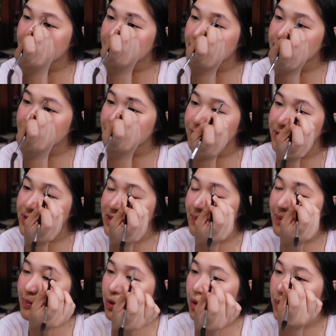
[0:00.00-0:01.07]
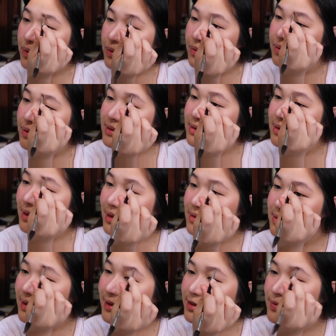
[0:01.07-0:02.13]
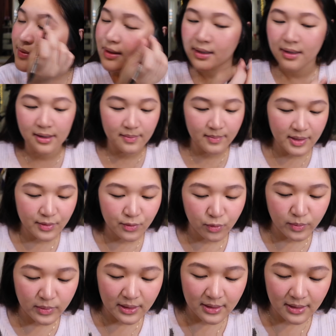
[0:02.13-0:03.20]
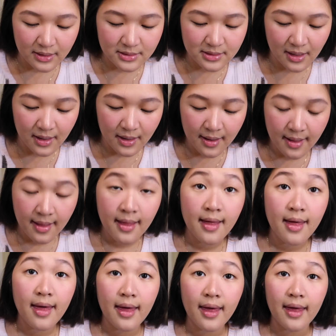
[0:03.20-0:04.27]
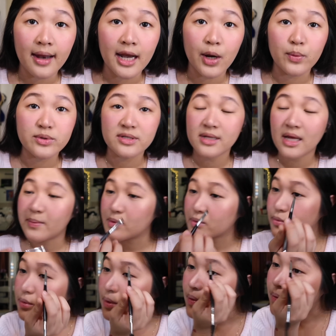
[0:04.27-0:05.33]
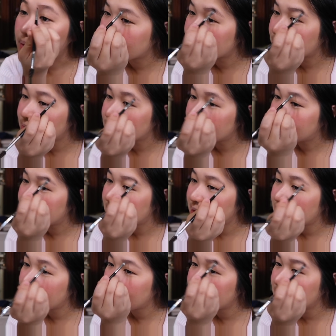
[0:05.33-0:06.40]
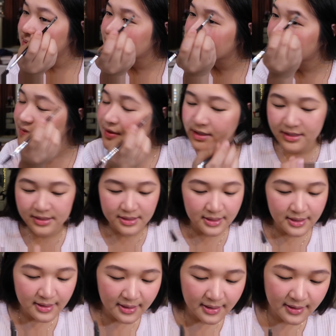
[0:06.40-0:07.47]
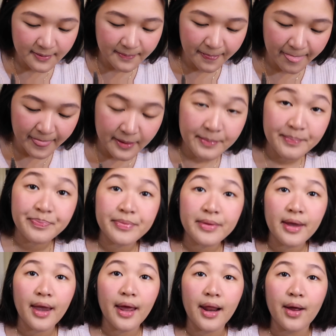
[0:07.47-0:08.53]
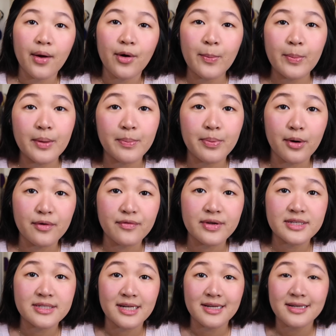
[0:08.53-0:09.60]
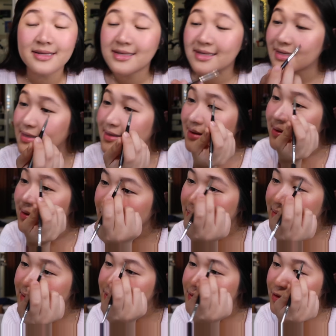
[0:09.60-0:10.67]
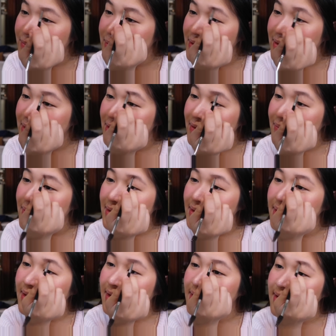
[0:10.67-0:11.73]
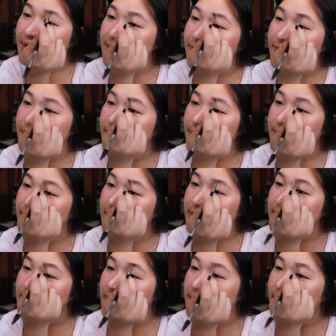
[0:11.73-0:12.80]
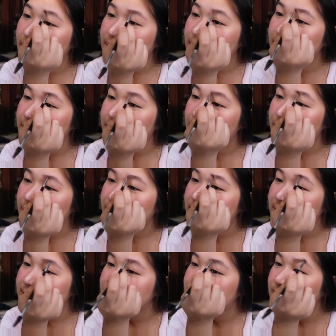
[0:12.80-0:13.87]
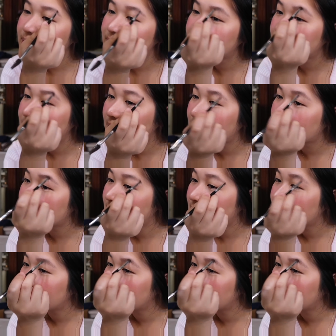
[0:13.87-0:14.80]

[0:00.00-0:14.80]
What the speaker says: This is the first time I'm going to this class actually. Like, may 2 meetings na. And I wasn't able to go. So today is my first day. And I hope the prof is nice. Kasi sobrang nakakawalang gana if you don't get along with the prof, I swear to God.